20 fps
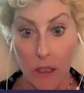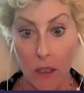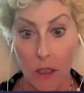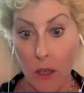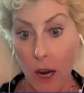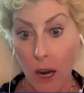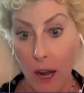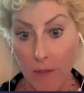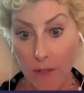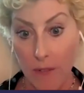
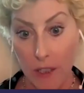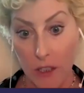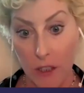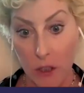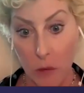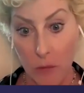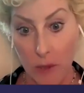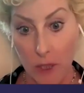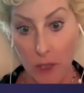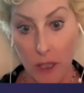you're having
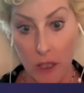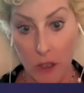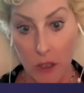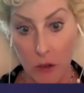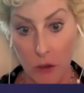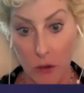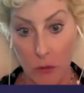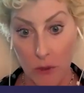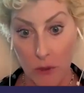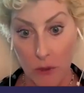so many
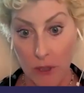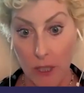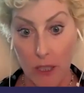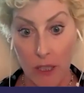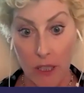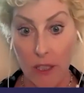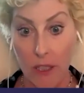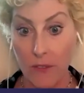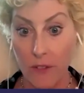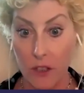issues with
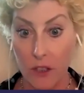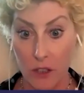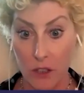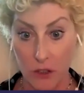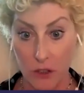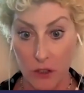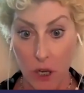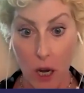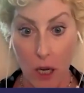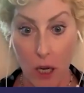that even
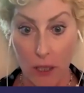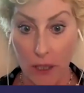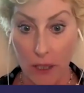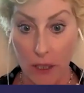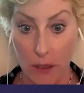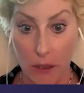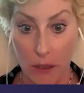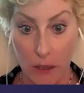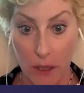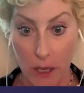just
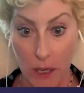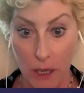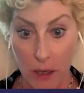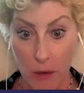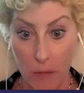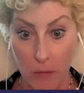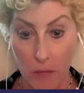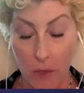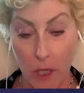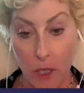talking to
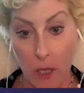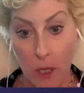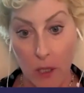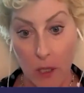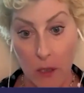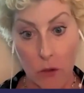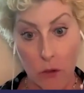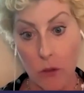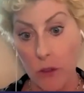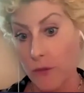them
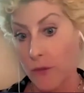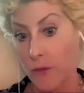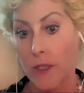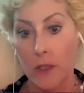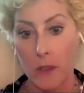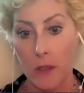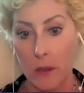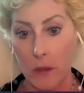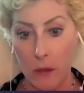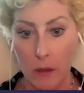sort of
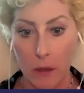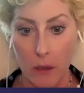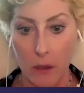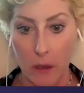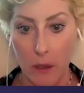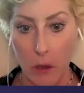can,